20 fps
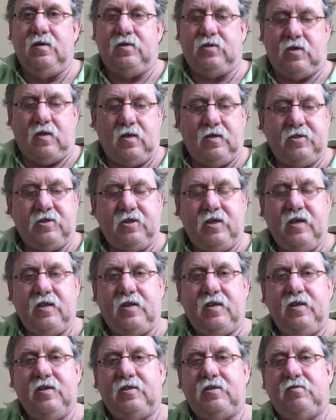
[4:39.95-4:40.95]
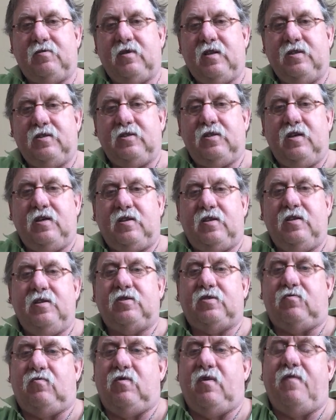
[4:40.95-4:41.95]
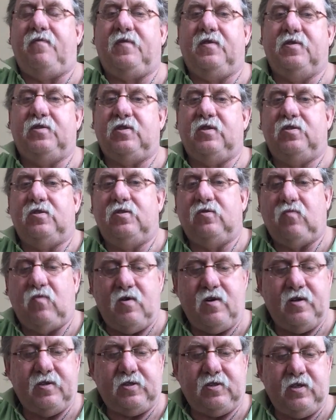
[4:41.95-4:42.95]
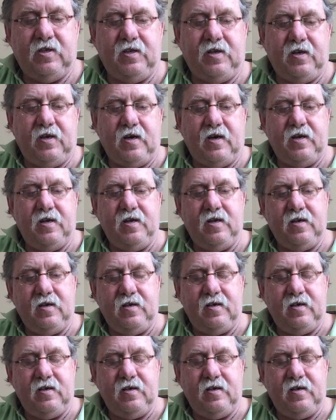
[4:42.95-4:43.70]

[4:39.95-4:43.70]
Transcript: So let's get this riff, because this is where it's in the